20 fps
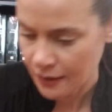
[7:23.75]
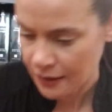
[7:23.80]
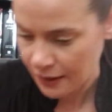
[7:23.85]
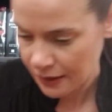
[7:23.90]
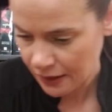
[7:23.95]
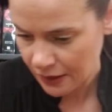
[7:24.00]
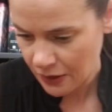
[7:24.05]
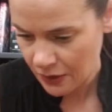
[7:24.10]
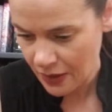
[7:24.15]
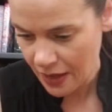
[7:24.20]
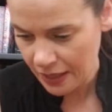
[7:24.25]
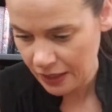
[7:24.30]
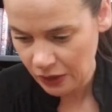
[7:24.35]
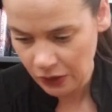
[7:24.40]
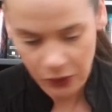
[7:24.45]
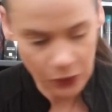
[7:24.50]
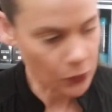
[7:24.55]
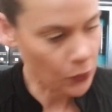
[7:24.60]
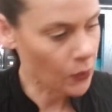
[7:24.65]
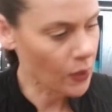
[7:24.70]
So that's
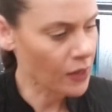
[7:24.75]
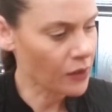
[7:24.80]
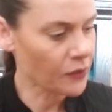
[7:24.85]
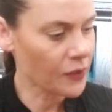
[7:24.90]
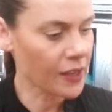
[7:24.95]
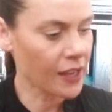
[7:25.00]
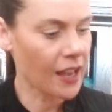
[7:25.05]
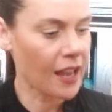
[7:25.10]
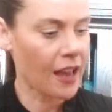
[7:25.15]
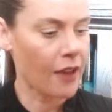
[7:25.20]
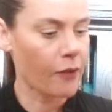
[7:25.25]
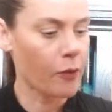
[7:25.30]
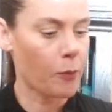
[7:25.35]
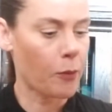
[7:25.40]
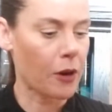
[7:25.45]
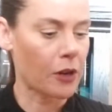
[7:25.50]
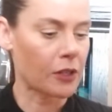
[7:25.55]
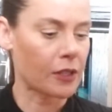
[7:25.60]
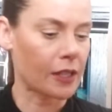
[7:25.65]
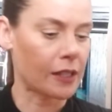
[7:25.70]
cool. I don't think I have a
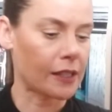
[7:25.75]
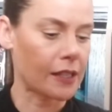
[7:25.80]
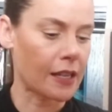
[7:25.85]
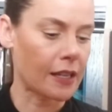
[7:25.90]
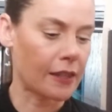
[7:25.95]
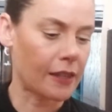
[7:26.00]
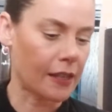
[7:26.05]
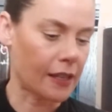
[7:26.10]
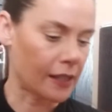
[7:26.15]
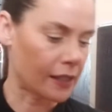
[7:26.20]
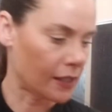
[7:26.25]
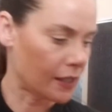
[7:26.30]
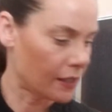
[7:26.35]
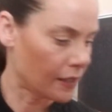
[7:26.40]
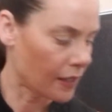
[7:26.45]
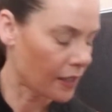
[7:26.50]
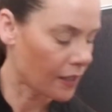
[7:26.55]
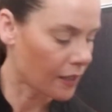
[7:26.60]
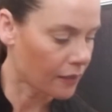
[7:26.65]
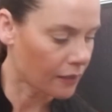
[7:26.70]
brush that's like this,
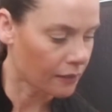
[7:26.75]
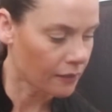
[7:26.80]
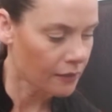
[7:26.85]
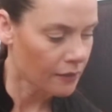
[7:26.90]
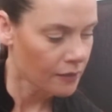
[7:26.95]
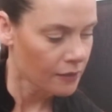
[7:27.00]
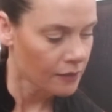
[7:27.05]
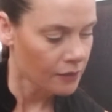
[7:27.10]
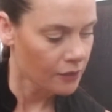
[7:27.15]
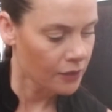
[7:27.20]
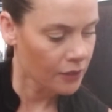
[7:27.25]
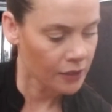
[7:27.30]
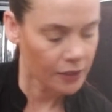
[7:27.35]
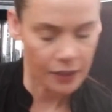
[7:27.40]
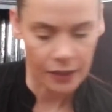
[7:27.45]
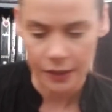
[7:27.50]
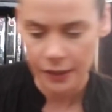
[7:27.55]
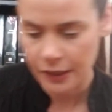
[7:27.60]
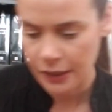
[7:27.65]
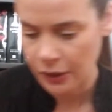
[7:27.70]
like a good
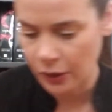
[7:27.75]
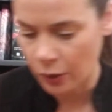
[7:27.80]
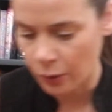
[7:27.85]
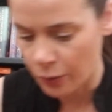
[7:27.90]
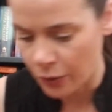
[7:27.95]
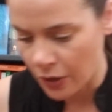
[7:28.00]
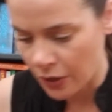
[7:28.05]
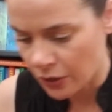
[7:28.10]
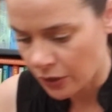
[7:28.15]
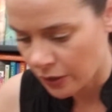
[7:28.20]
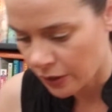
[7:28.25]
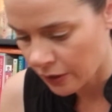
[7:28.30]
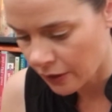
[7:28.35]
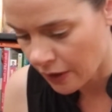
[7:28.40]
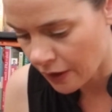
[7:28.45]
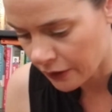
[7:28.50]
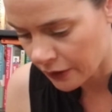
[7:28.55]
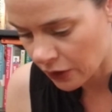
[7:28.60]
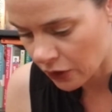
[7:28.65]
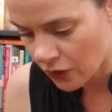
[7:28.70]
concealer brush. I'll
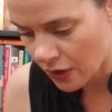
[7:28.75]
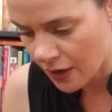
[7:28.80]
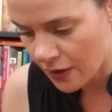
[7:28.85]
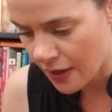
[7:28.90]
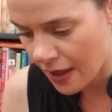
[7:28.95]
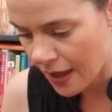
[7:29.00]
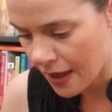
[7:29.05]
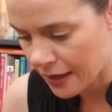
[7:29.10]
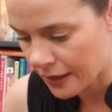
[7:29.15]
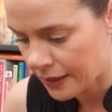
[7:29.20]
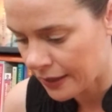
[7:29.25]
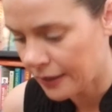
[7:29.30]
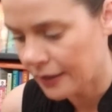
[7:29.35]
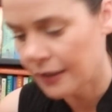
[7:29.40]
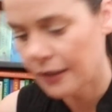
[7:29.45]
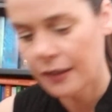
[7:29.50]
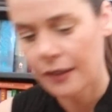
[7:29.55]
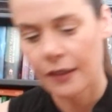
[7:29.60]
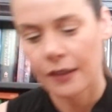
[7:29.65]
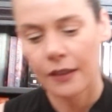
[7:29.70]
have to try that.
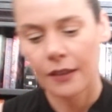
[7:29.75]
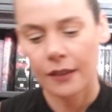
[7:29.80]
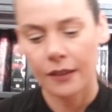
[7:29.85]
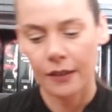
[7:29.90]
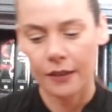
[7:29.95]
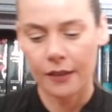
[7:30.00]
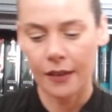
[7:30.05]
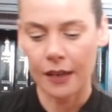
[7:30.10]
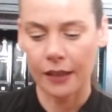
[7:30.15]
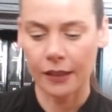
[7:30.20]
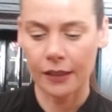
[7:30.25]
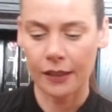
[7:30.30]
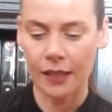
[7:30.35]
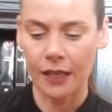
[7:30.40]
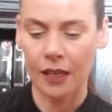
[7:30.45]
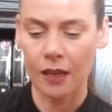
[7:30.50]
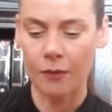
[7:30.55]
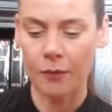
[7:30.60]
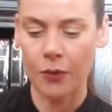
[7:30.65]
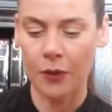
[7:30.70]
Next
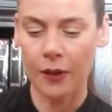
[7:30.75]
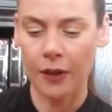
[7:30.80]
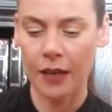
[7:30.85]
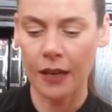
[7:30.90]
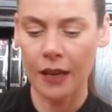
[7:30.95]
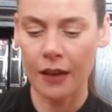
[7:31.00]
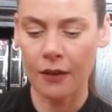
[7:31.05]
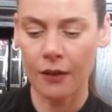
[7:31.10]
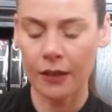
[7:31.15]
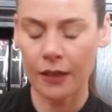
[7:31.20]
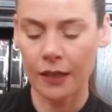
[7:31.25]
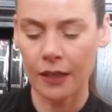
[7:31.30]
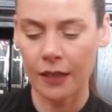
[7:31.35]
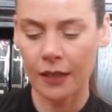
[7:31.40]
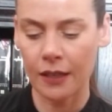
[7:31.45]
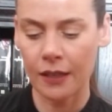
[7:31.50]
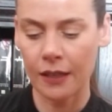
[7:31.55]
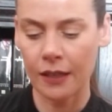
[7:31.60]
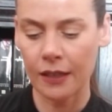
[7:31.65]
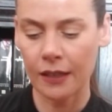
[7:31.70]
thing I'm pulling out
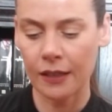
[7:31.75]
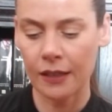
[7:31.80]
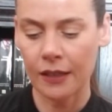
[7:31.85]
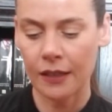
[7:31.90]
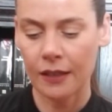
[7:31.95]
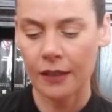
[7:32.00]
is